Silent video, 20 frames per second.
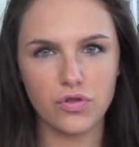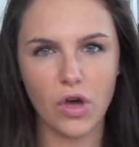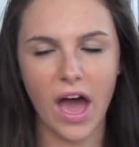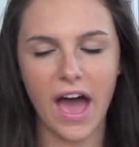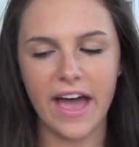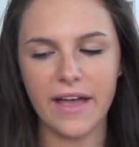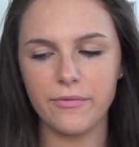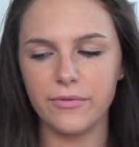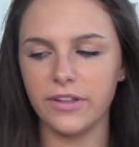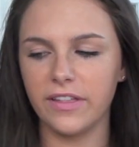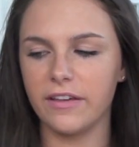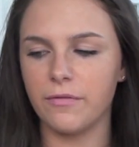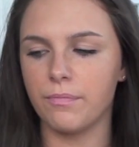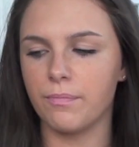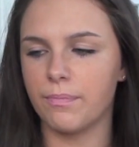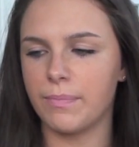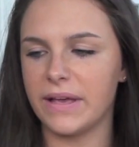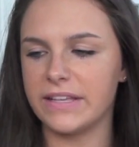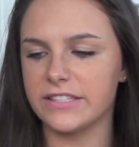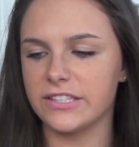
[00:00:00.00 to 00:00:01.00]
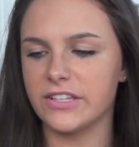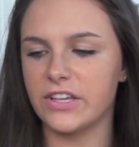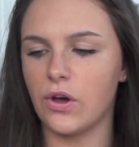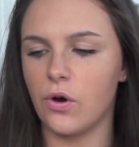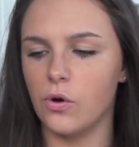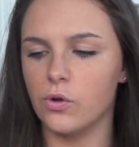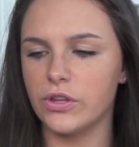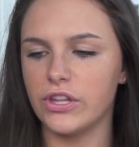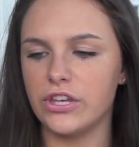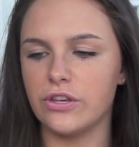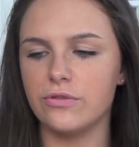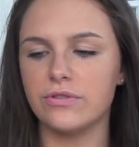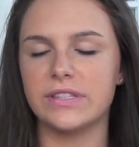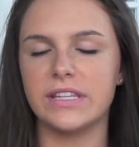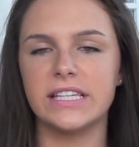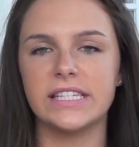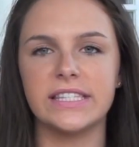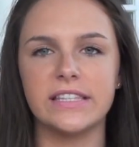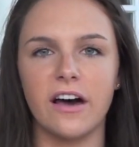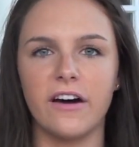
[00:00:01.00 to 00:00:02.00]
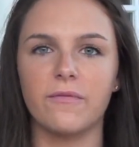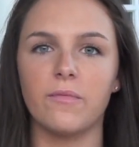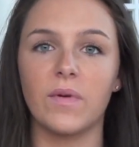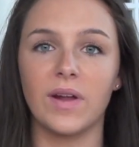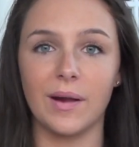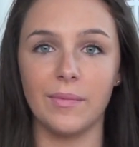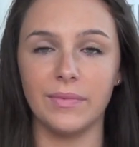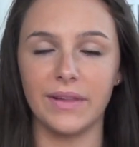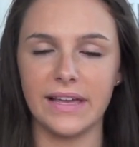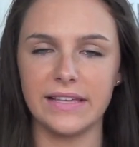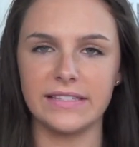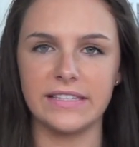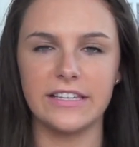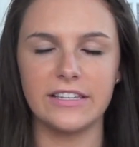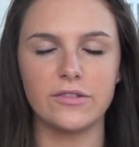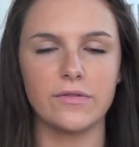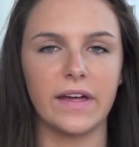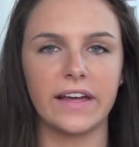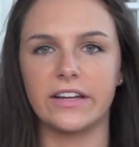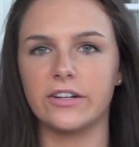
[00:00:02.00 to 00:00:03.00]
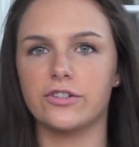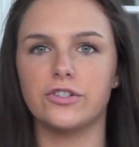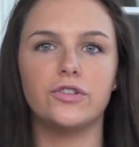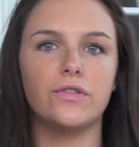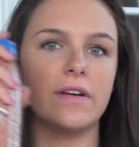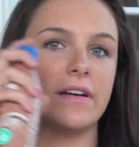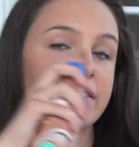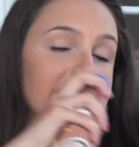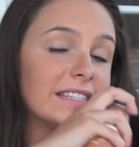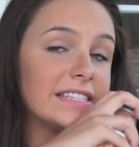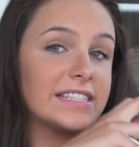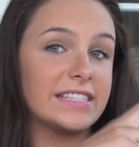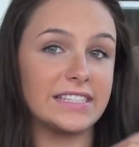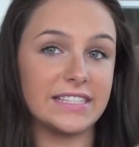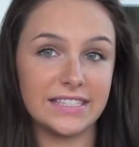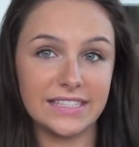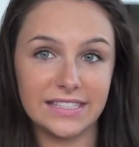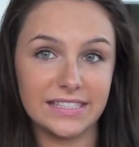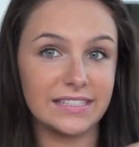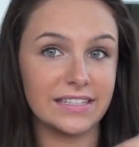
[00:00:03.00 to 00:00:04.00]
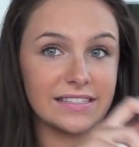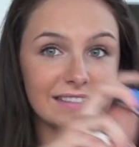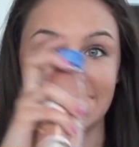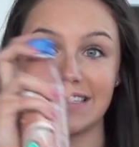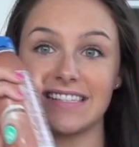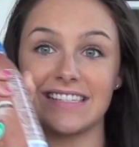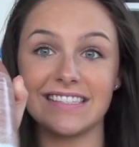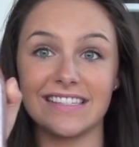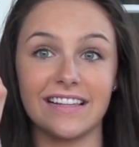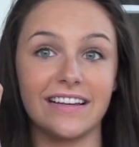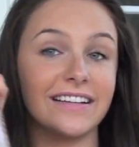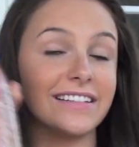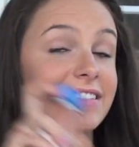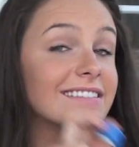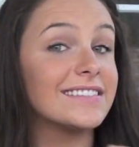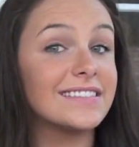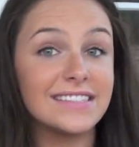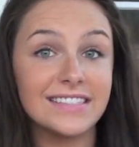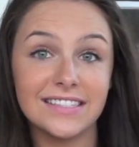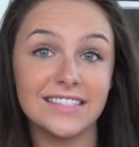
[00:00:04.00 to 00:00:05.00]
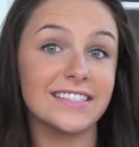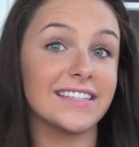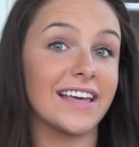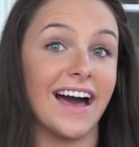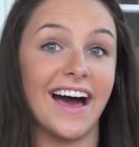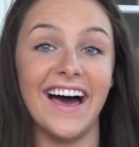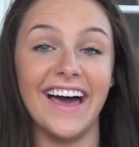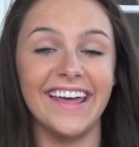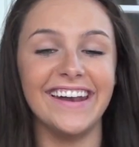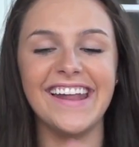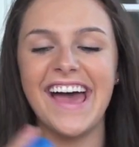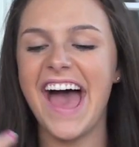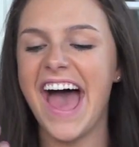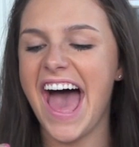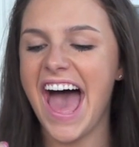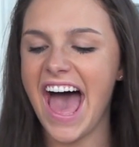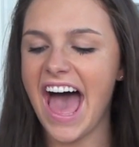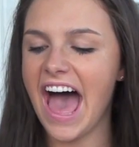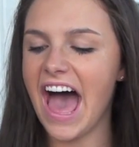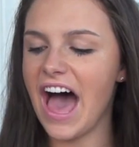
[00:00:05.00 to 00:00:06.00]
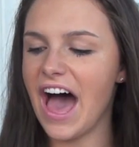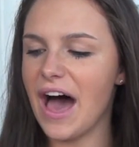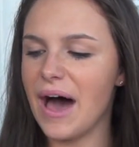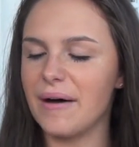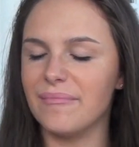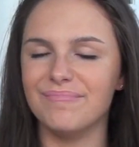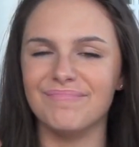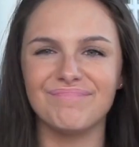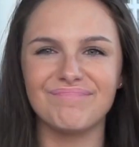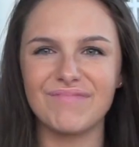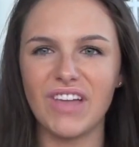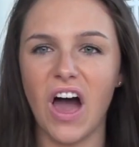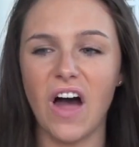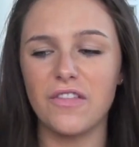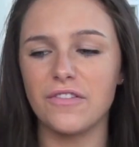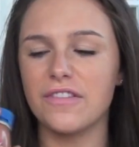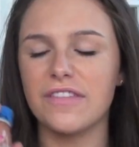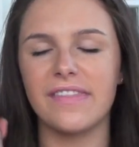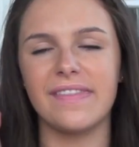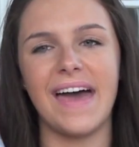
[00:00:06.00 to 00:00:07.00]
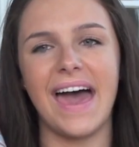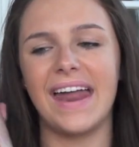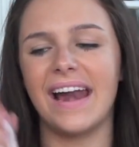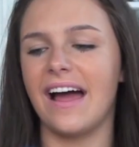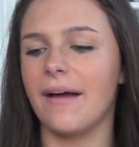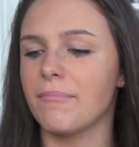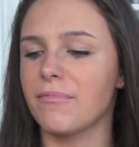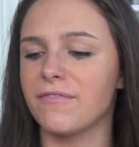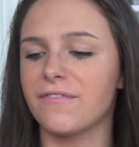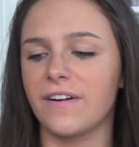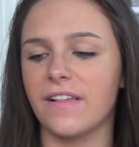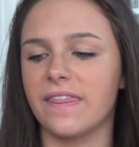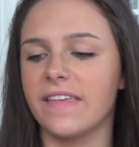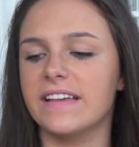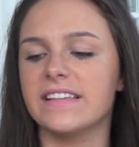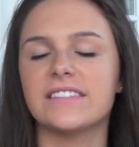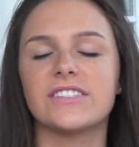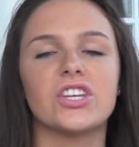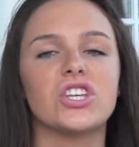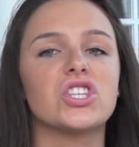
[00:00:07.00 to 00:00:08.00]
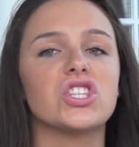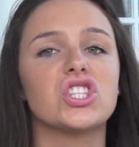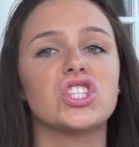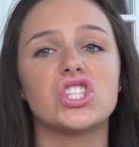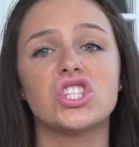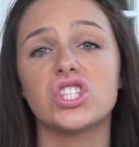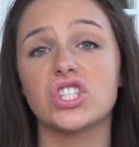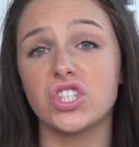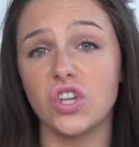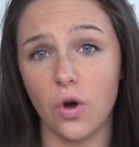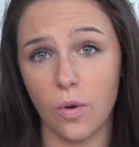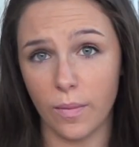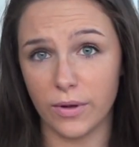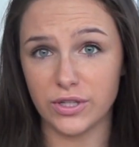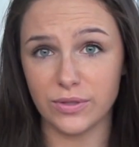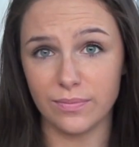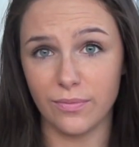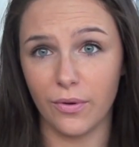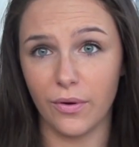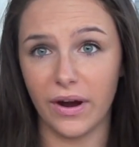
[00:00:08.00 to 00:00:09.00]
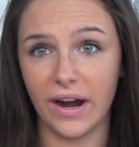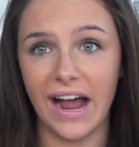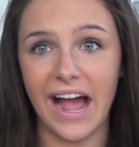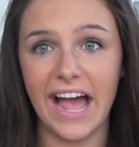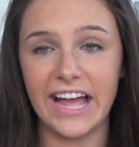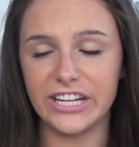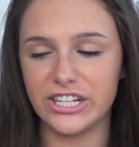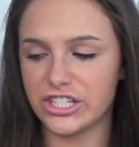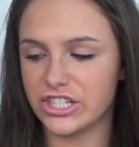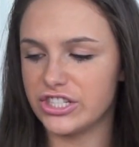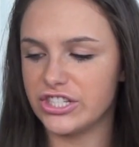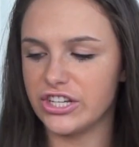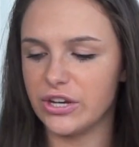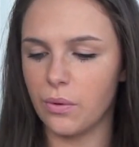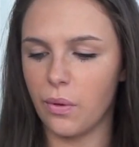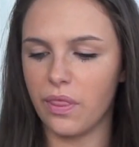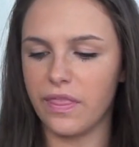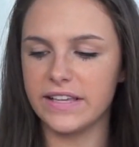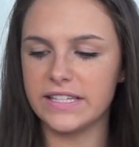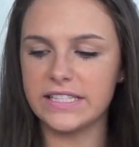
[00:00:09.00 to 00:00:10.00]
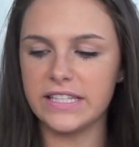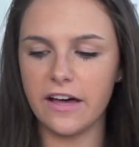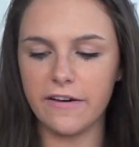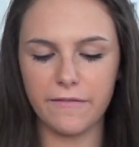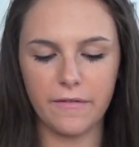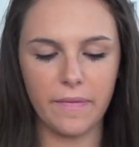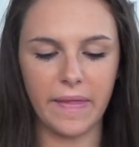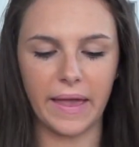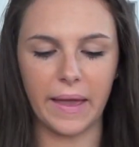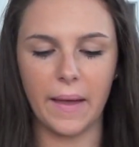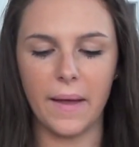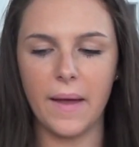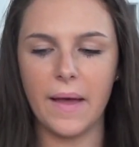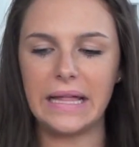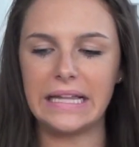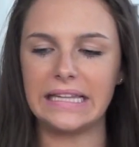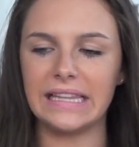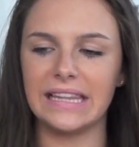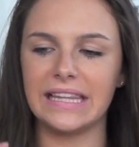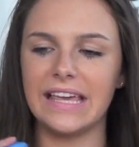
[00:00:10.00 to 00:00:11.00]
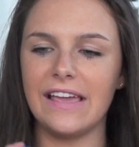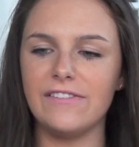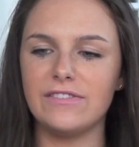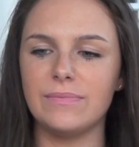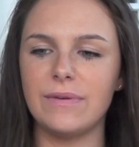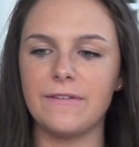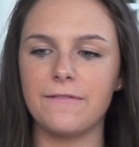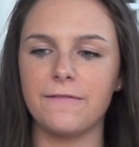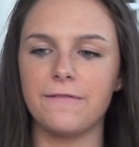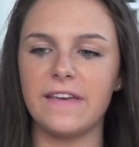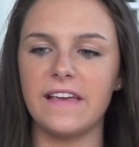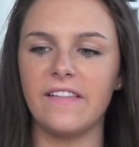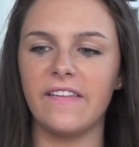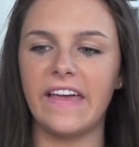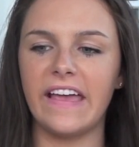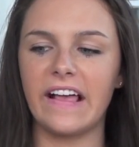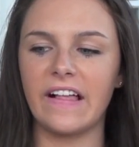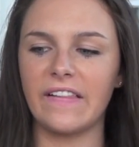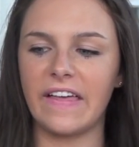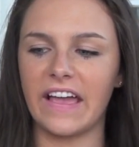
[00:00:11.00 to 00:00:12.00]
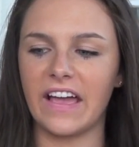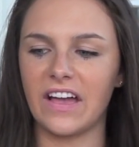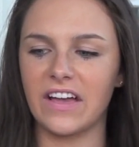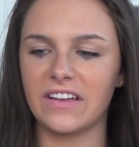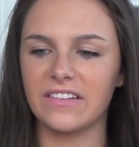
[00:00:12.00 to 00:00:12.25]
I really basically only use this stuff when I'm lazy, so I can just do the tss, because this is the tss kind. Other than that, I prefer this so much more. I just do. This stuff, like, leaves me feeling like,